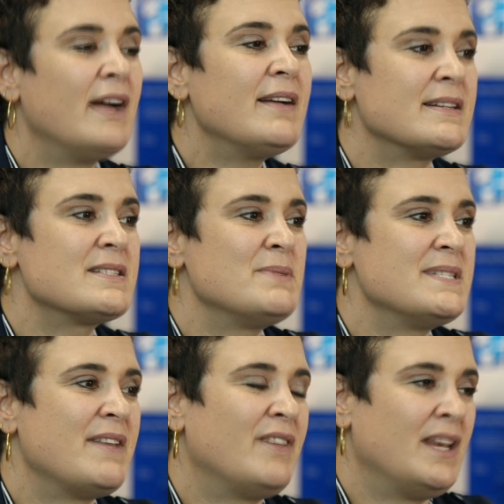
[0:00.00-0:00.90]
Our
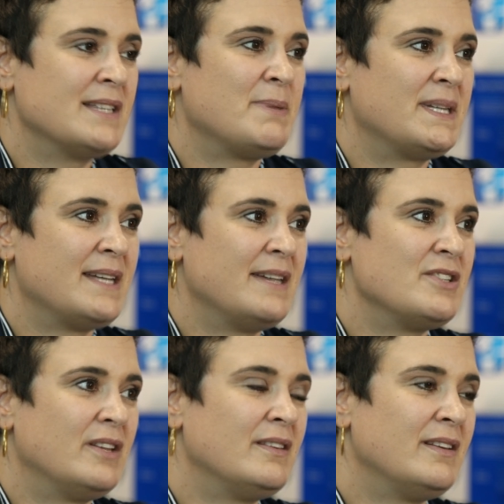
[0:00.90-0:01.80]
customers have an
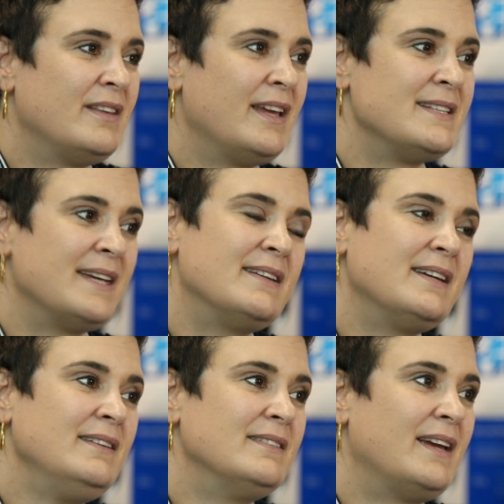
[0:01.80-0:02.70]
expectation that their data